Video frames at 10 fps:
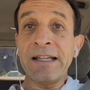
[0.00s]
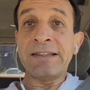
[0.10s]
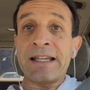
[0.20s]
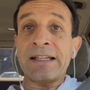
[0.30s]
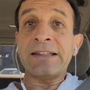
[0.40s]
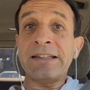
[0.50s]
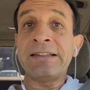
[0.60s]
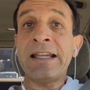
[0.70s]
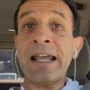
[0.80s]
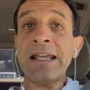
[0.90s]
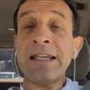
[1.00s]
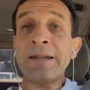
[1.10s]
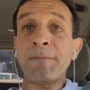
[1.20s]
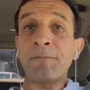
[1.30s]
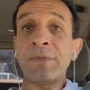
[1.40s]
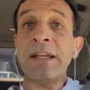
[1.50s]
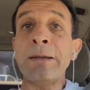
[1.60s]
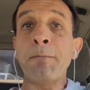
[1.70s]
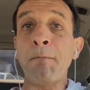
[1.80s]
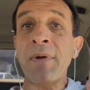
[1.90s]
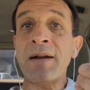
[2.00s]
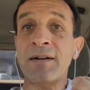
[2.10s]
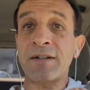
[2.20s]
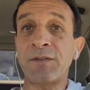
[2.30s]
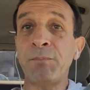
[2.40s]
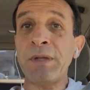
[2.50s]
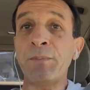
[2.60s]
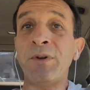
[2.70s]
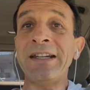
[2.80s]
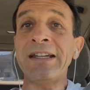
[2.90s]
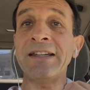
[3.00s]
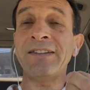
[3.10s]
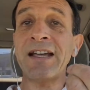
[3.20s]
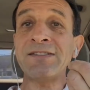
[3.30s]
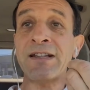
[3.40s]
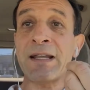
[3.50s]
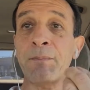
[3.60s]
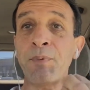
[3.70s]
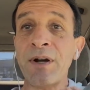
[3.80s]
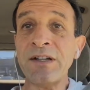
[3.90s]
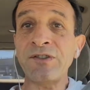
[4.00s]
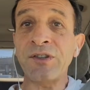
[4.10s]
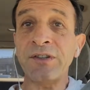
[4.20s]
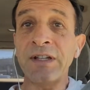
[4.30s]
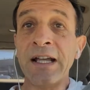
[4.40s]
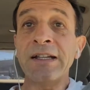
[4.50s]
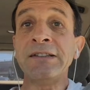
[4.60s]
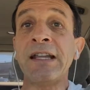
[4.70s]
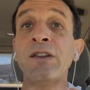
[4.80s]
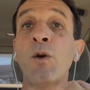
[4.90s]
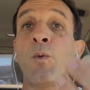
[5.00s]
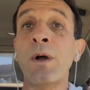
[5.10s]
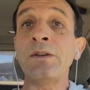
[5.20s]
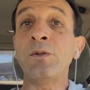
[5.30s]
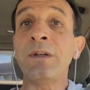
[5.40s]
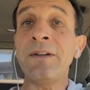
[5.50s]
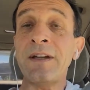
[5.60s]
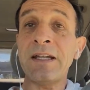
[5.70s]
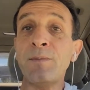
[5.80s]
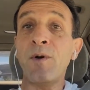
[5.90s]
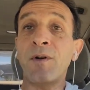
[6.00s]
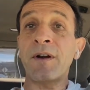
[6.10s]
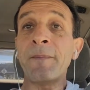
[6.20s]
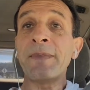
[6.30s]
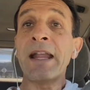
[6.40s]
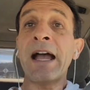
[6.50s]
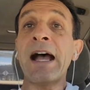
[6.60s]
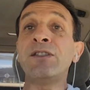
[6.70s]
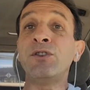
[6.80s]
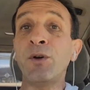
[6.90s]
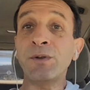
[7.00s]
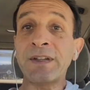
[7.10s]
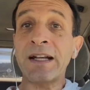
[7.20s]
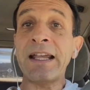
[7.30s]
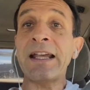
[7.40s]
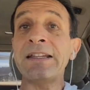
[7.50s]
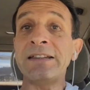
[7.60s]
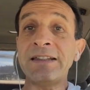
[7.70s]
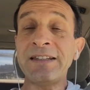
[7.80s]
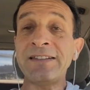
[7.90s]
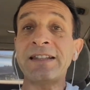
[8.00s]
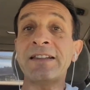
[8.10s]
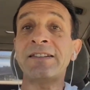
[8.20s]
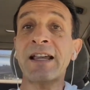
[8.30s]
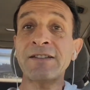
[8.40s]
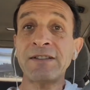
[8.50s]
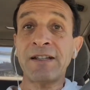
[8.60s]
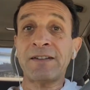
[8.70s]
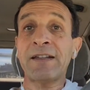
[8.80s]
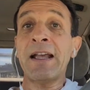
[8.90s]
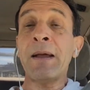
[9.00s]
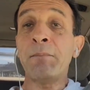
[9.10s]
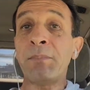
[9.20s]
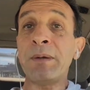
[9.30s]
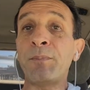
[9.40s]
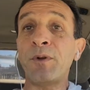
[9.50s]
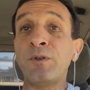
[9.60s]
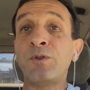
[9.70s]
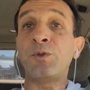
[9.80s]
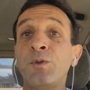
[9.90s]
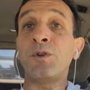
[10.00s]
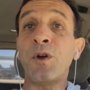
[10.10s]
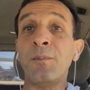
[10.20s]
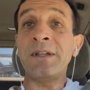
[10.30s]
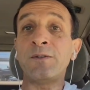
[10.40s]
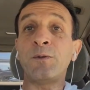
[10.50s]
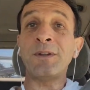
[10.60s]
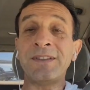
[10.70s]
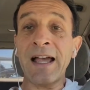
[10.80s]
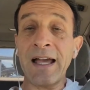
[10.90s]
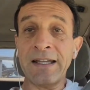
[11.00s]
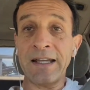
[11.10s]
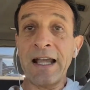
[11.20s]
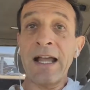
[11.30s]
that they immerse people in such a depression they don't want to live anymore. And those are the entities that suggest people to commit suicide.